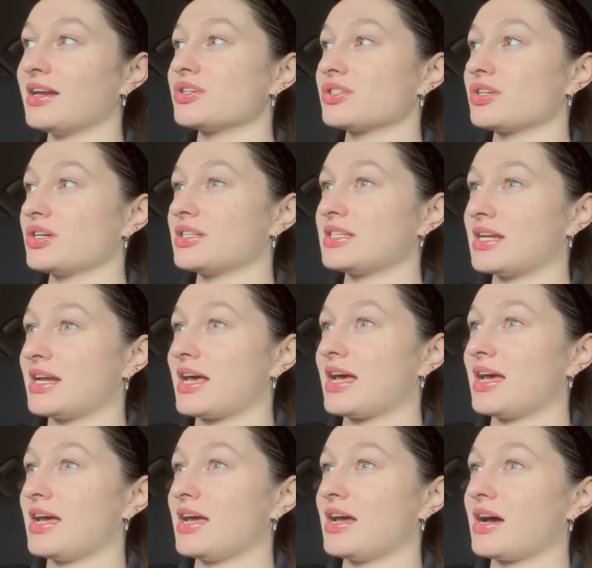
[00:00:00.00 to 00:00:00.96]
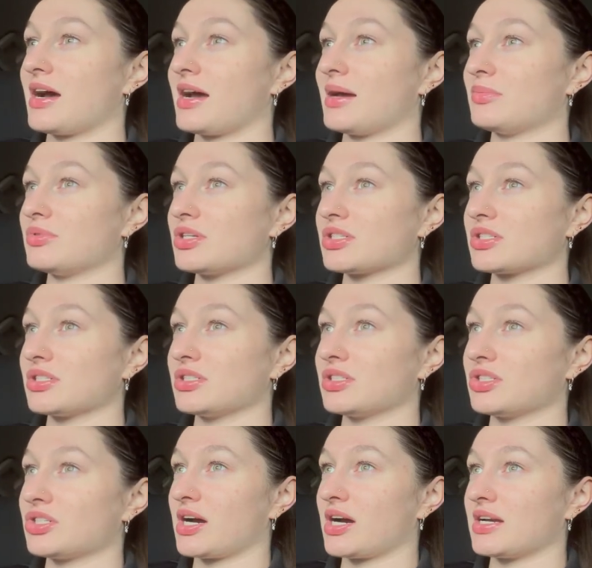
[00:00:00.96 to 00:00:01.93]
So today I'm just gonna
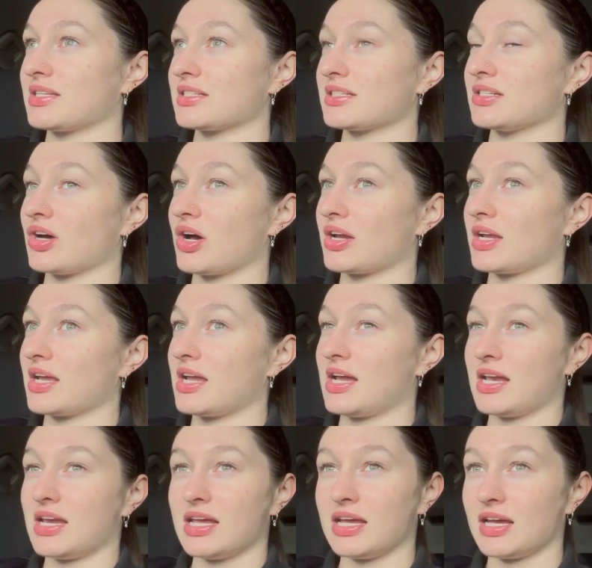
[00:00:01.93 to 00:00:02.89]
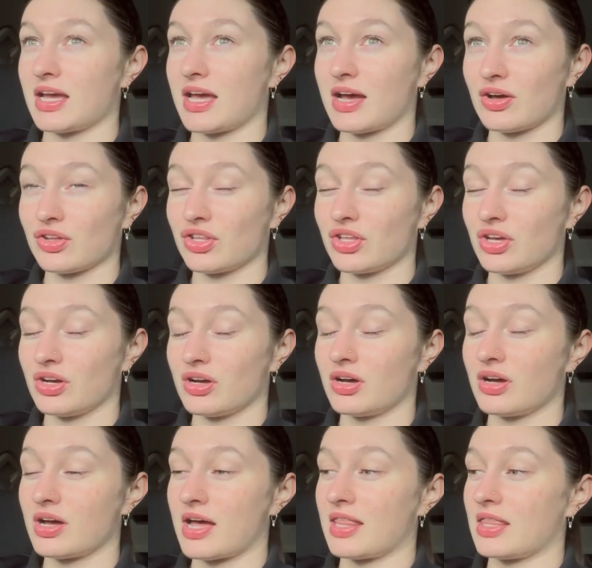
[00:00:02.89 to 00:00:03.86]
and start eating
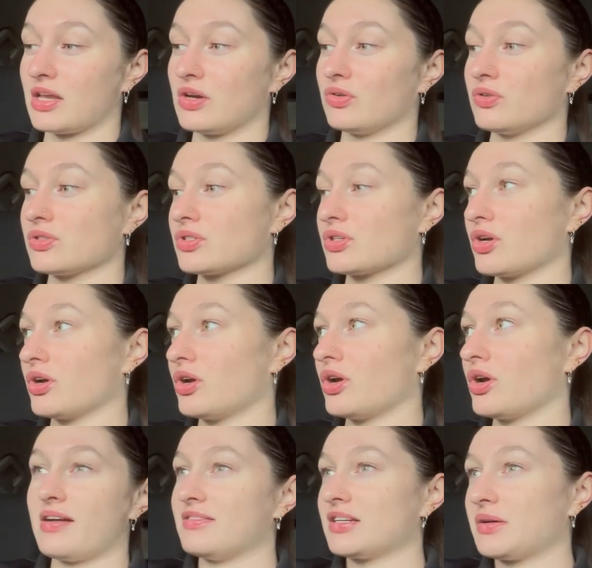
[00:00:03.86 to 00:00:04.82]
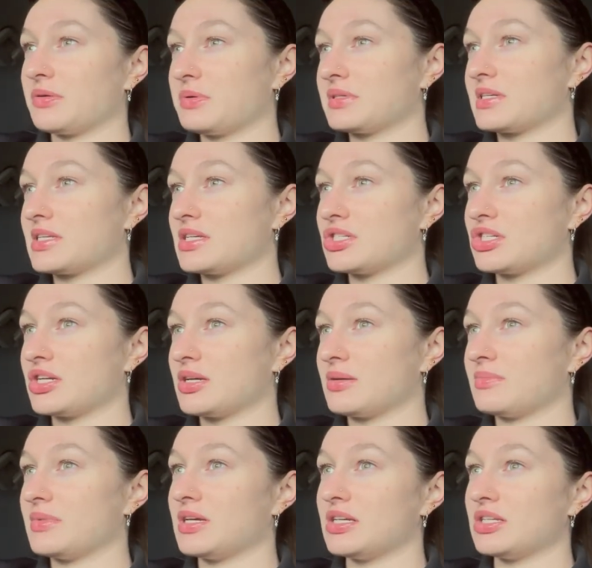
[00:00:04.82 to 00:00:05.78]
healthier, and then also every time I went to the
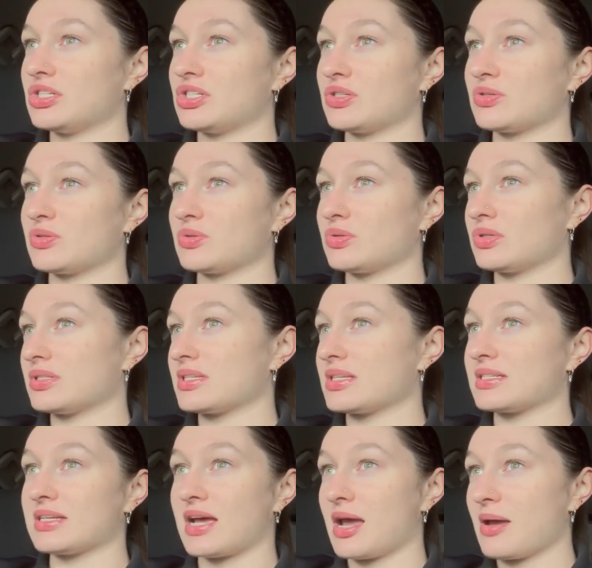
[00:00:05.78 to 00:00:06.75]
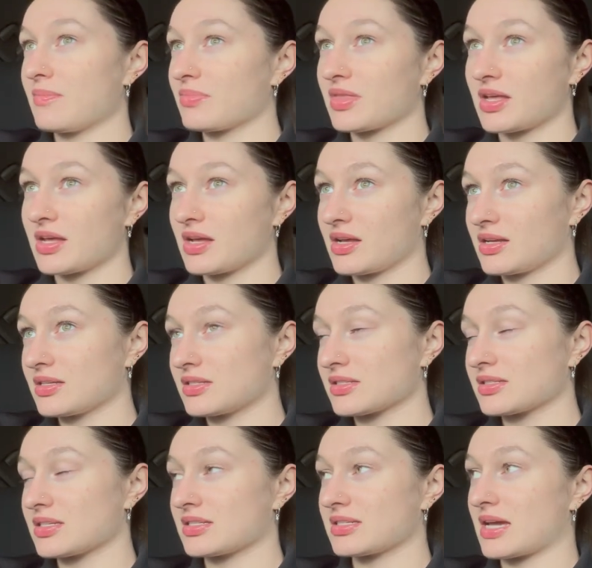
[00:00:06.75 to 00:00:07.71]
gym it just was the same things,
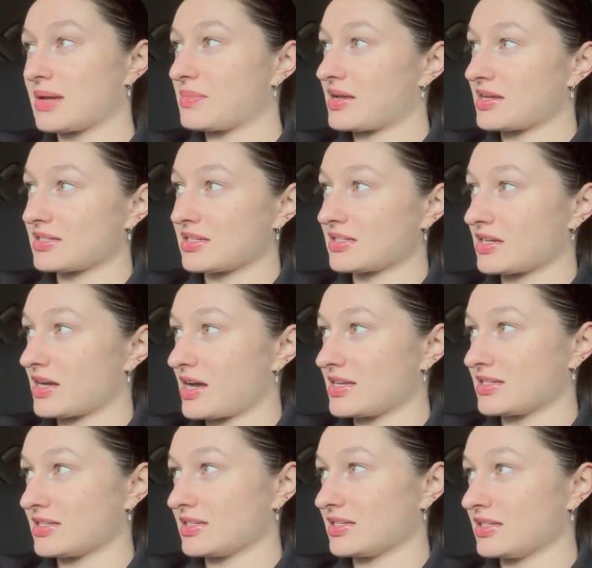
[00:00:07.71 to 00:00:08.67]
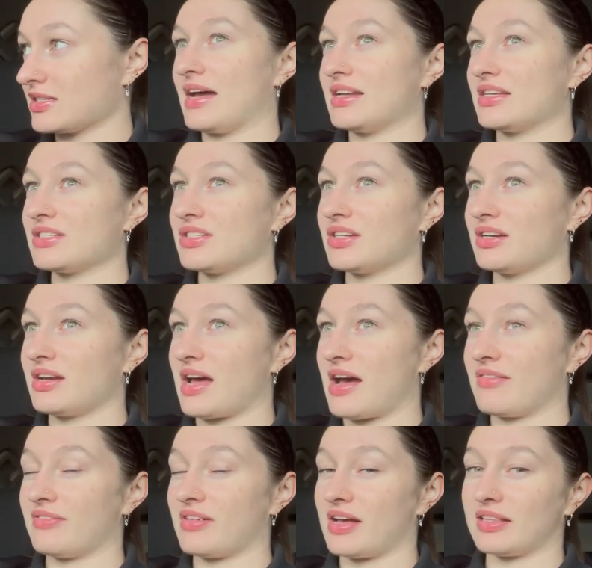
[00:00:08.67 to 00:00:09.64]
the same exercises. I just didn't
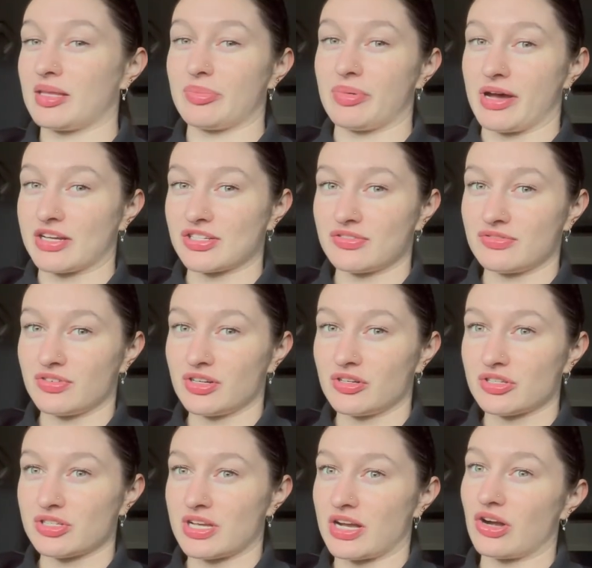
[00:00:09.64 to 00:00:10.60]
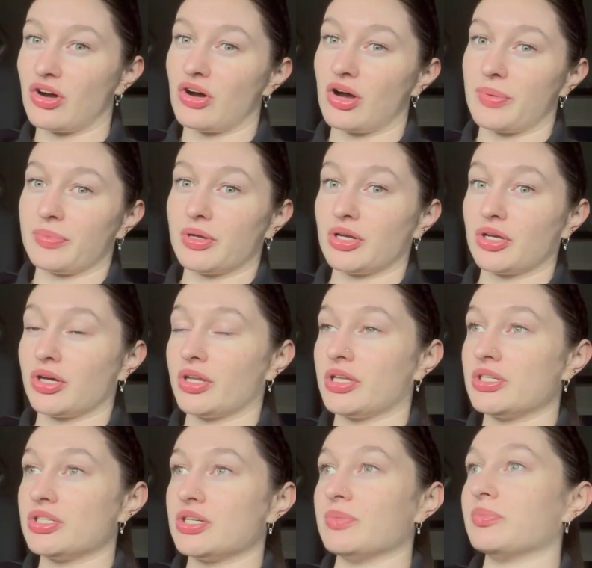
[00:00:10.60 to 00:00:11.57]
have like the passion for it. It was like, oh, I'm gonna go to the
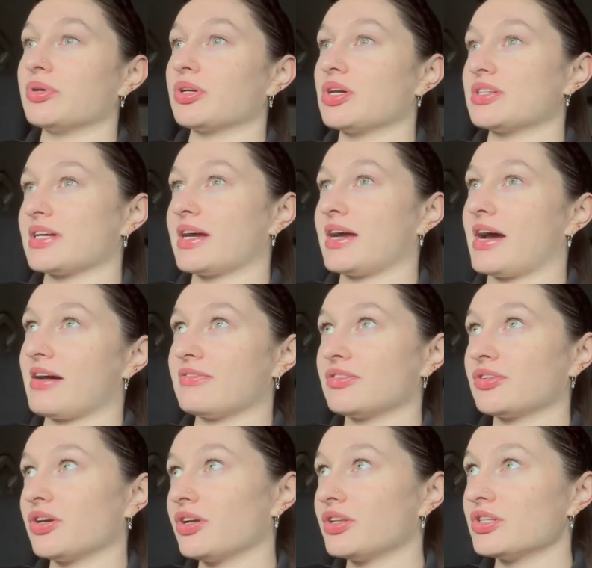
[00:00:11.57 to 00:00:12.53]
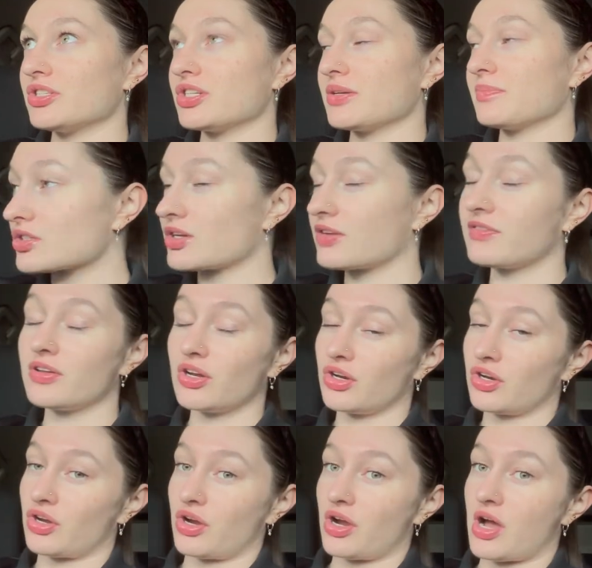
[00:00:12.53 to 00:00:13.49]
gym because I have to go to the gym. So if you don't
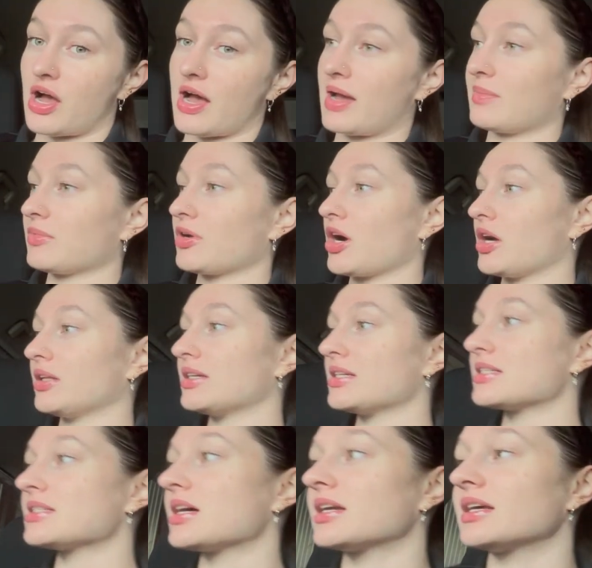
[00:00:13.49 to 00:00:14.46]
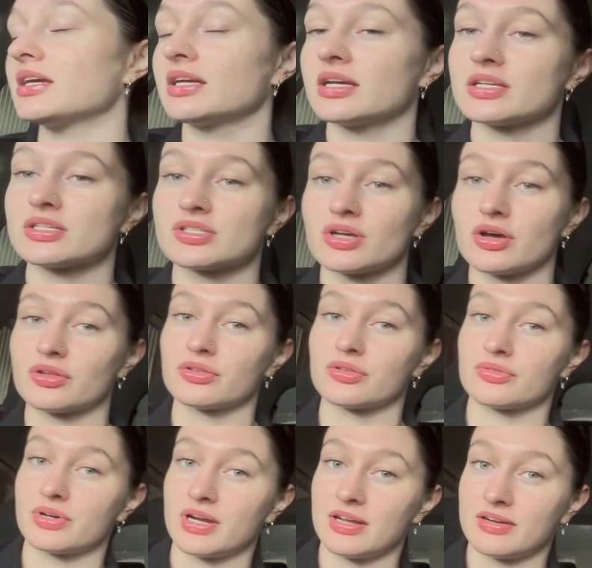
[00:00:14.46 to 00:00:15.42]
know, I'm currently studying a cert
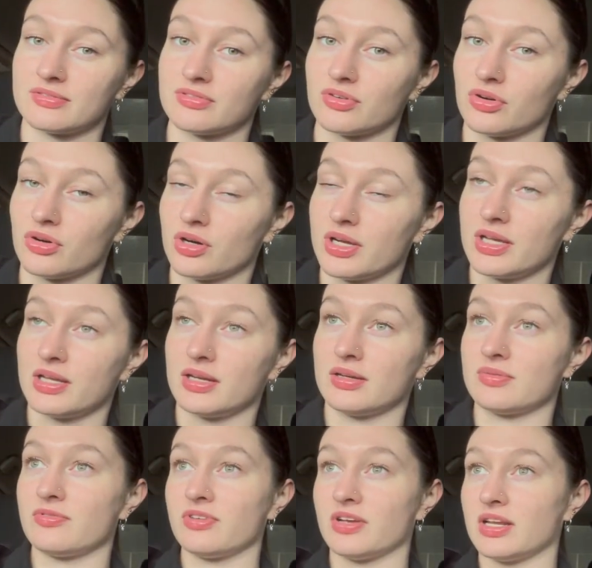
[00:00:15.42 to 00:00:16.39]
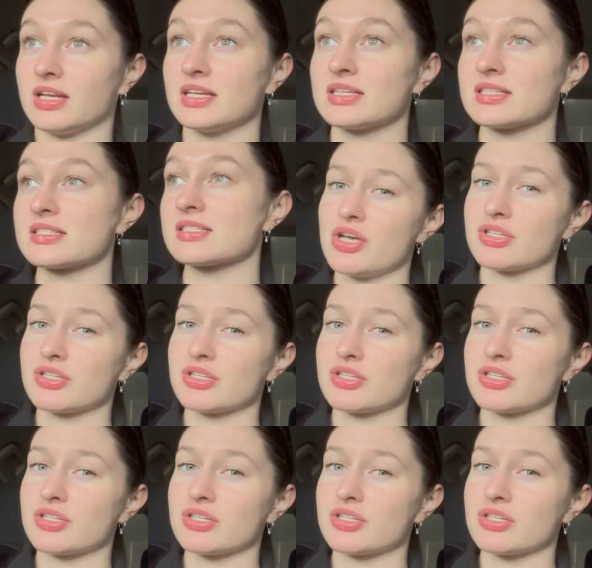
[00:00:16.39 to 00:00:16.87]
three and four in fitness.